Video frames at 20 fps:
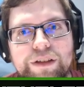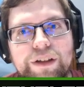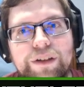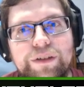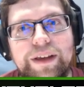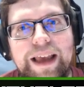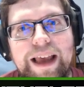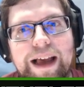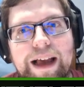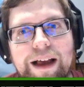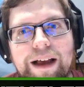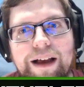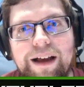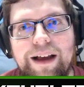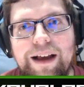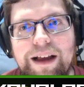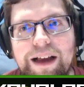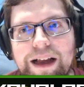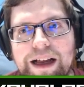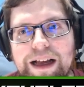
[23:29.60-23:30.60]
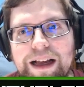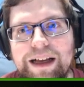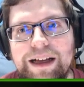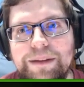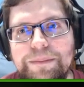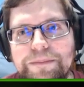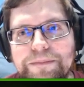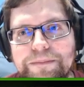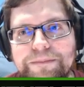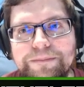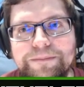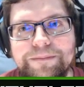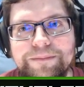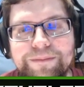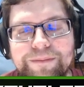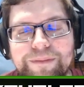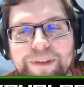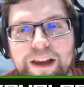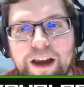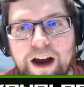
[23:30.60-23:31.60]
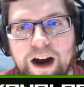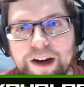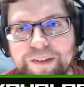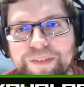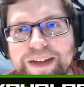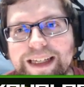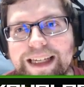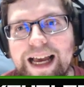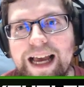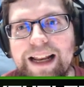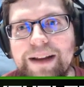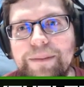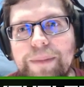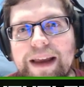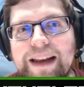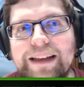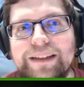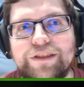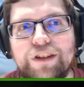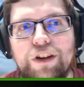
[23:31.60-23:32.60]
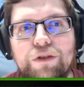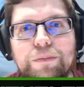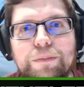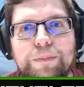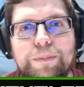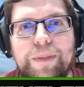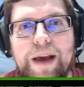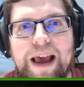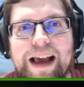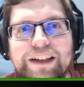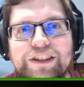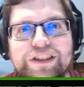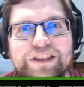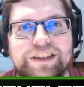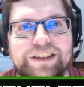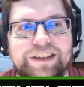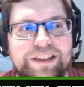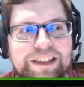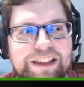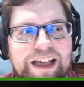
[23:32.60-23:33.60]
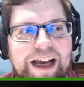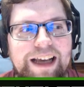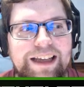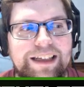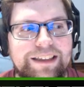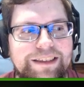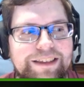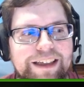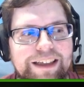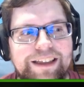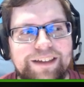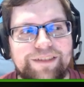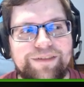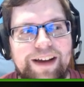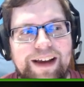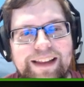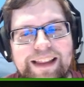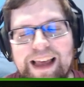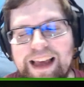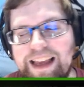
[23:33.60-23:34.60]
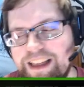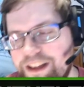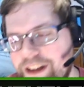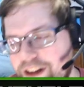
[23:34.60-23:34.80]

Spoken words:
yeah, Arvin kind of made his own badges to kind of signify that, you